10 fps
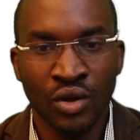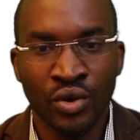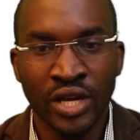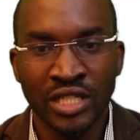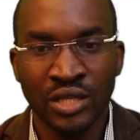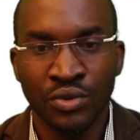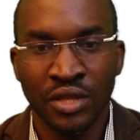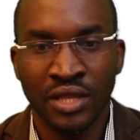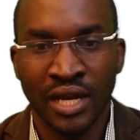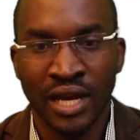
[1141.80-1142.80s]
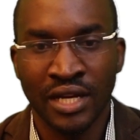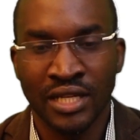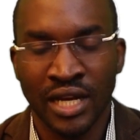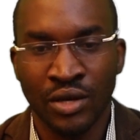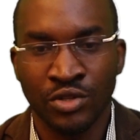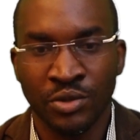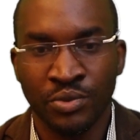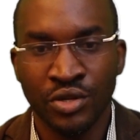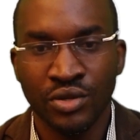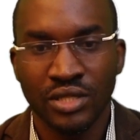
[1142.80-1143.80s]
corrected within the current accounting
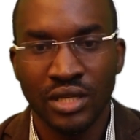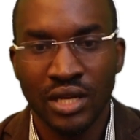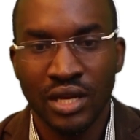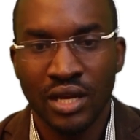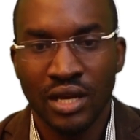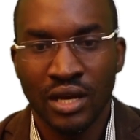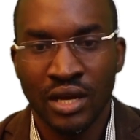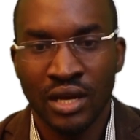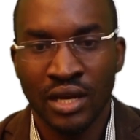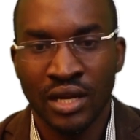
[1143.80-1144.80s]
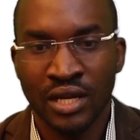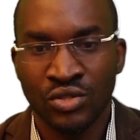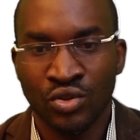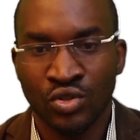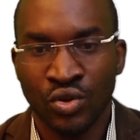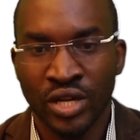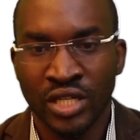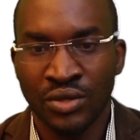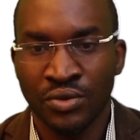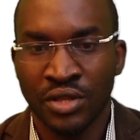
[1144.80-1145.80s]
period, errors not
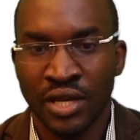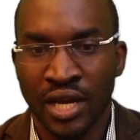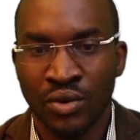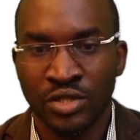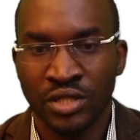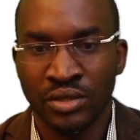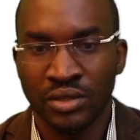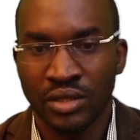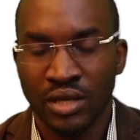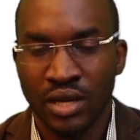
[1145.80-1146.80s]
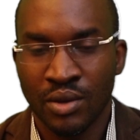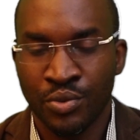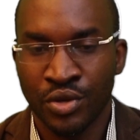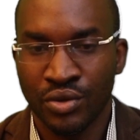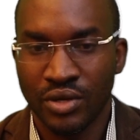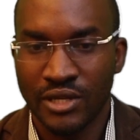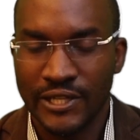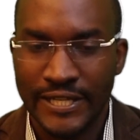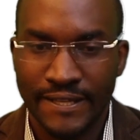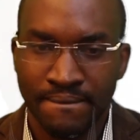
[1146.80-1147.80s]
corrected within the accounting period.
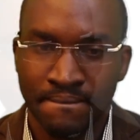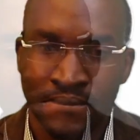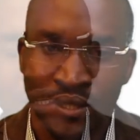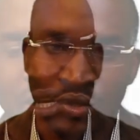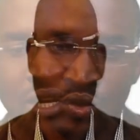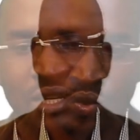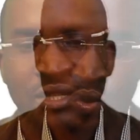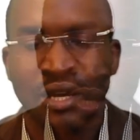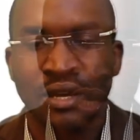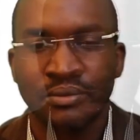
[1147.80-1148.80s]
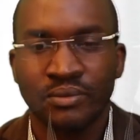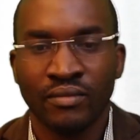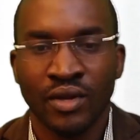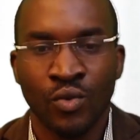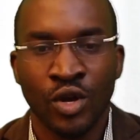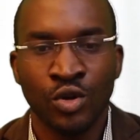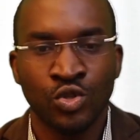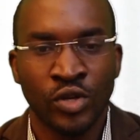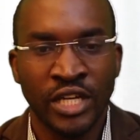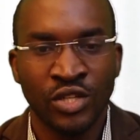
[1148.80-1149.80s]
But these errors, we are going
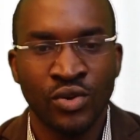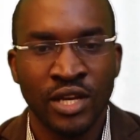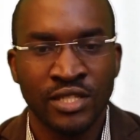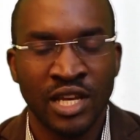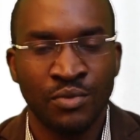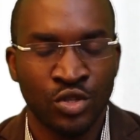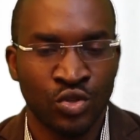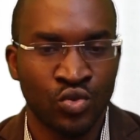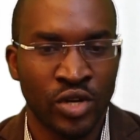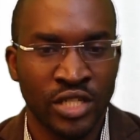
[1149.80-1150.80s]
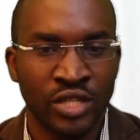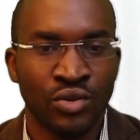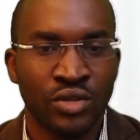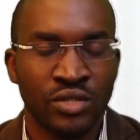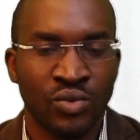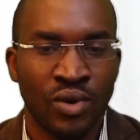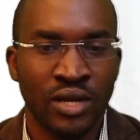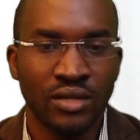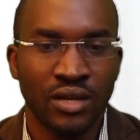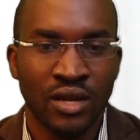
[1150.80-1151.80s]
to categorize them into 2 categories.
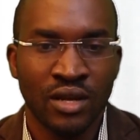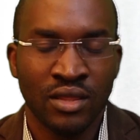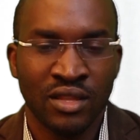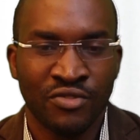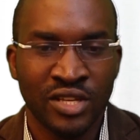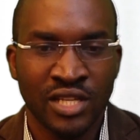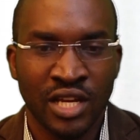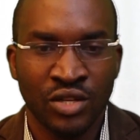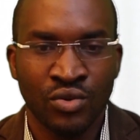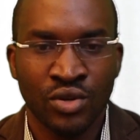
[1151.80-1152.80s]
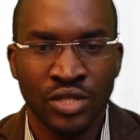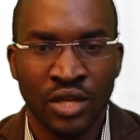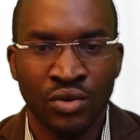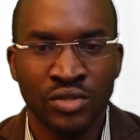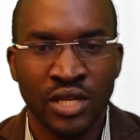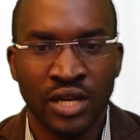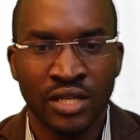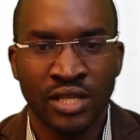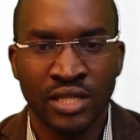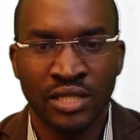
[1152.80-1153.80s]
One, the first categories are those
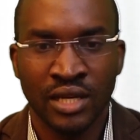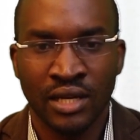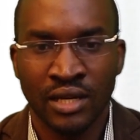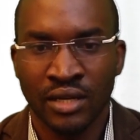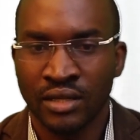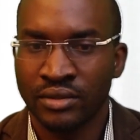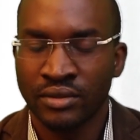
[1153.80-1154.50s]
errors that are